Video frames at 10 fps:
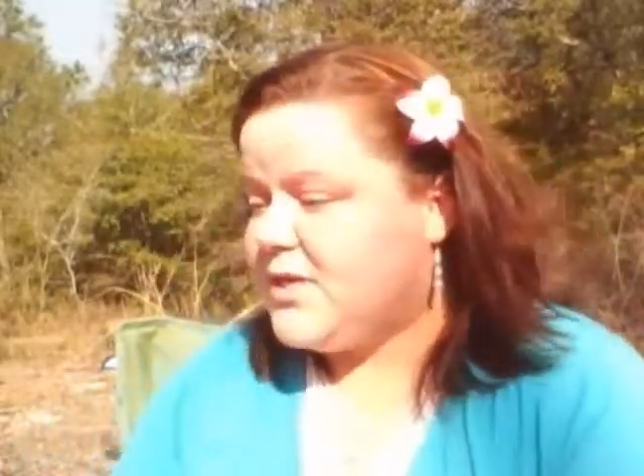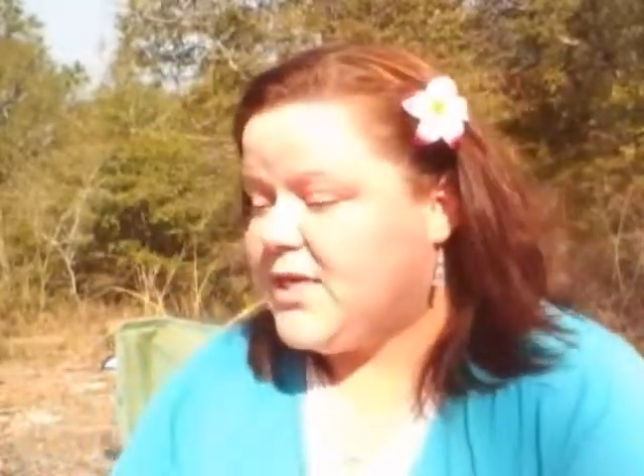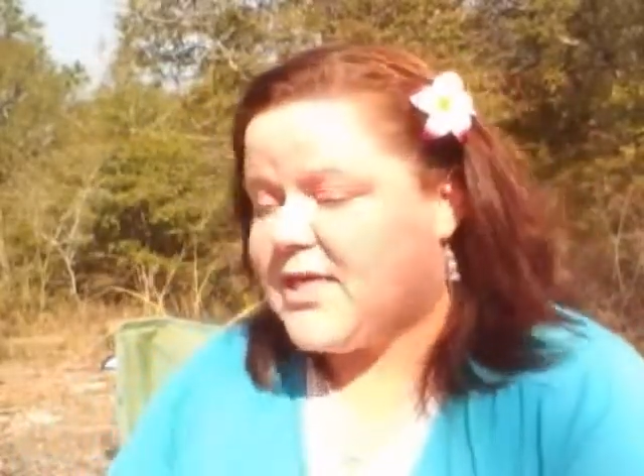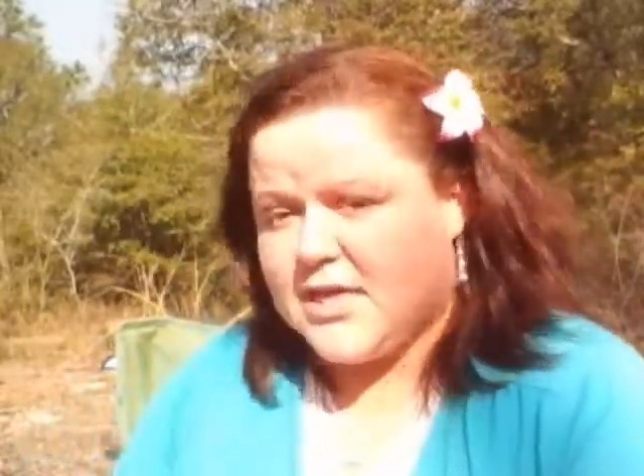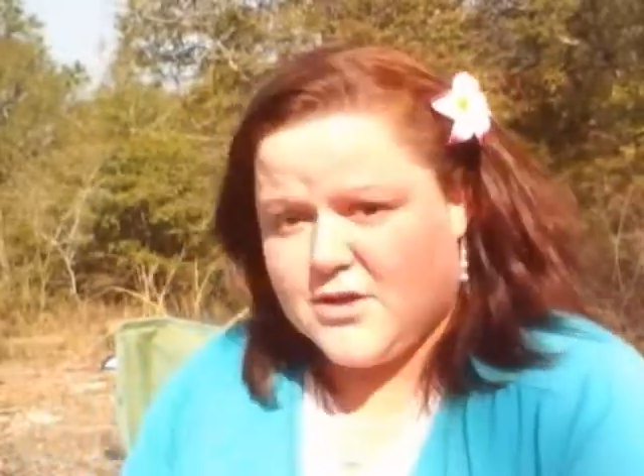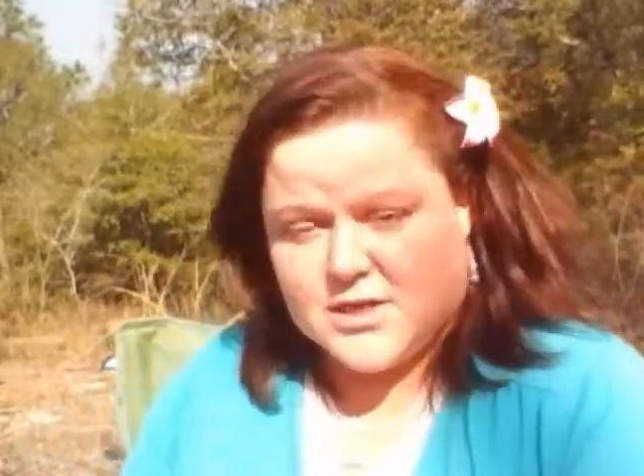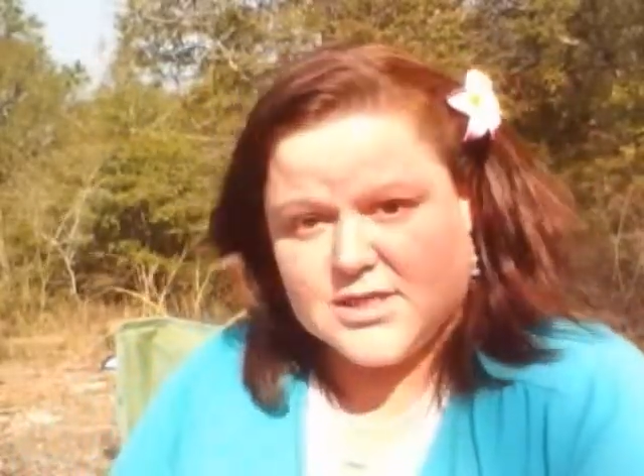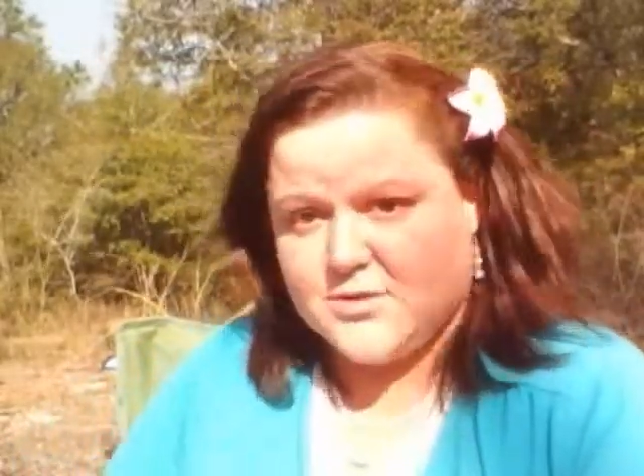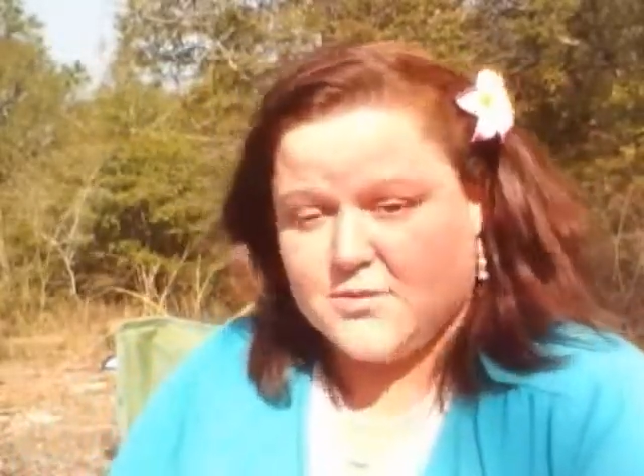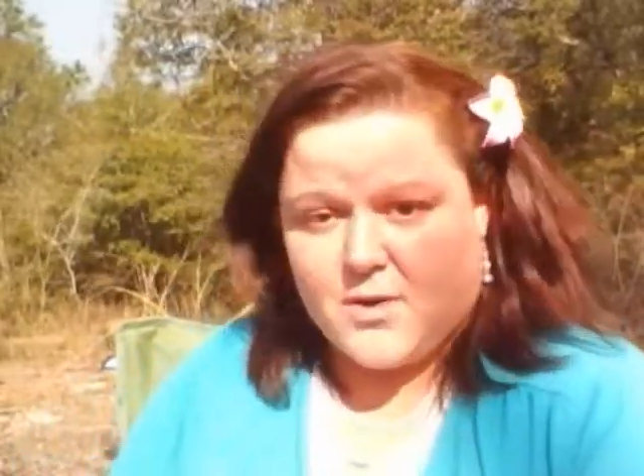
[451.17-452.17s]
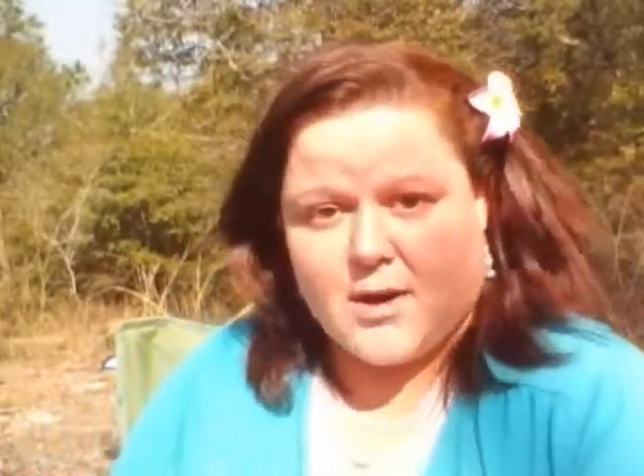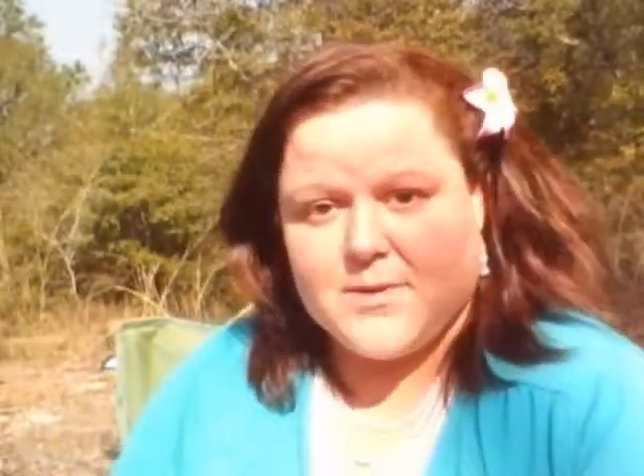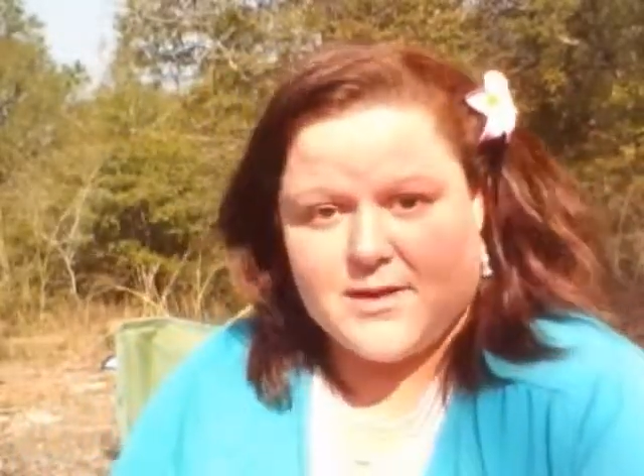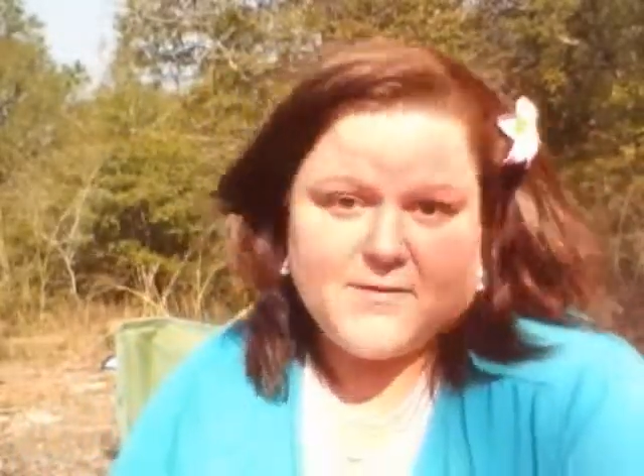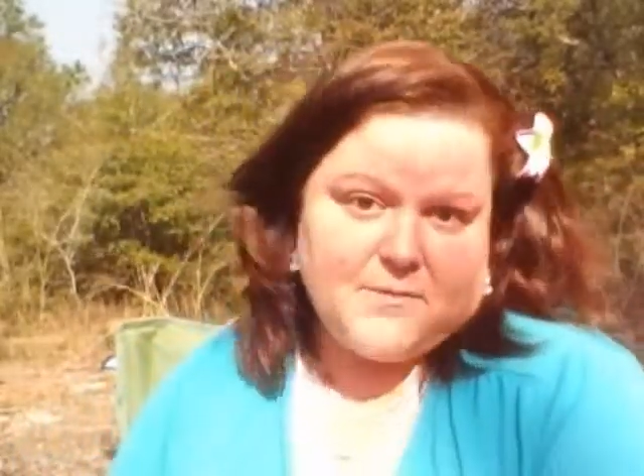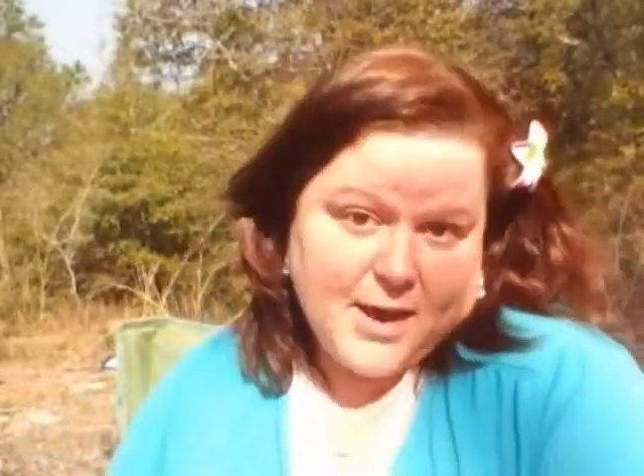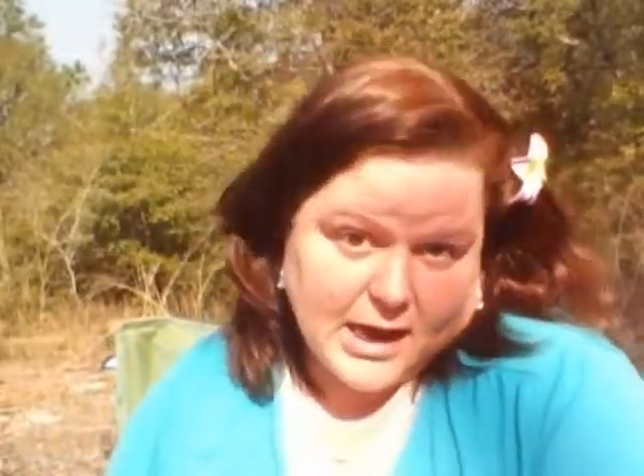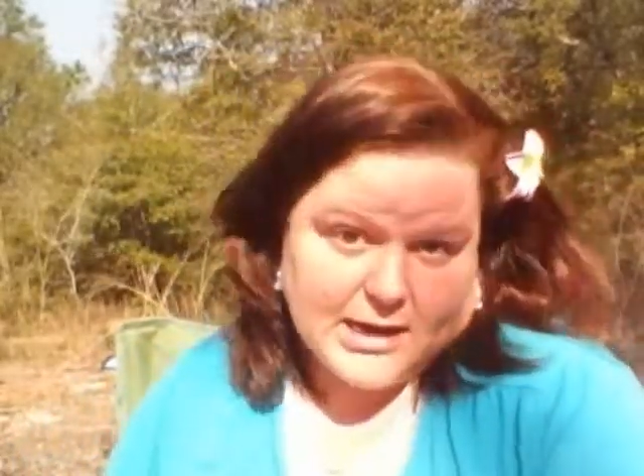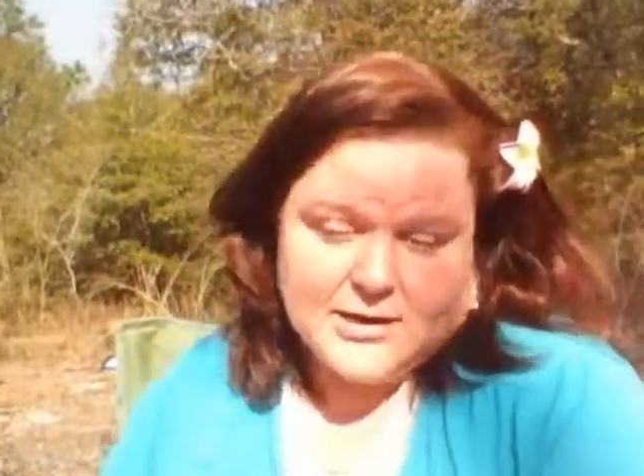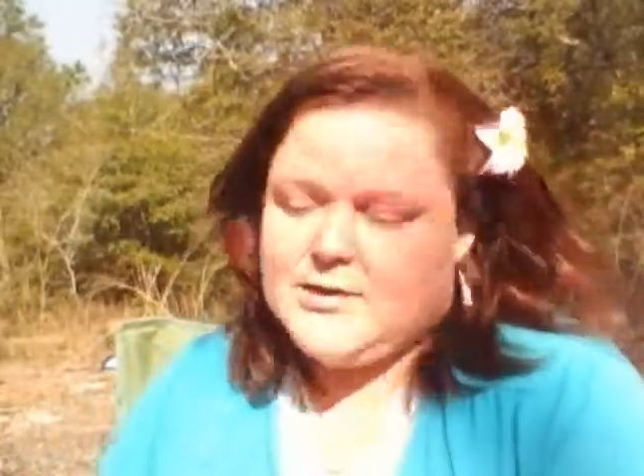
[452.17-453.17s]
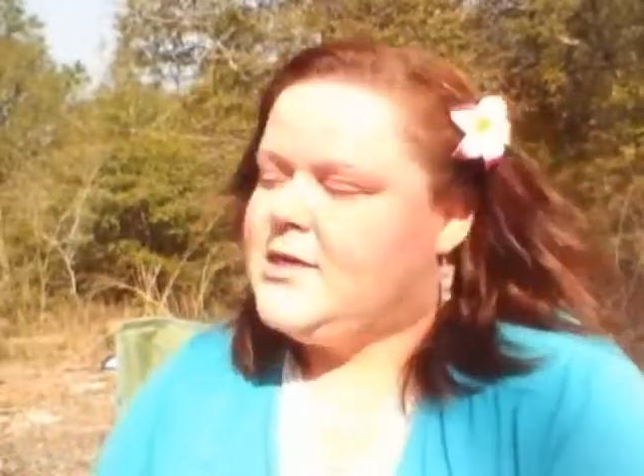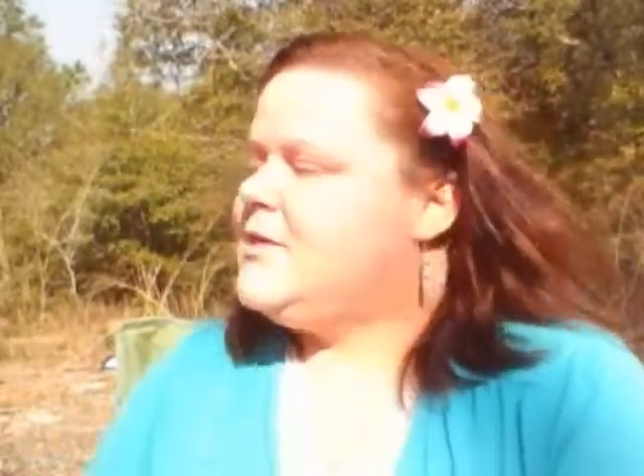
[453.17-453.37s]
anything you can do, and probably even better.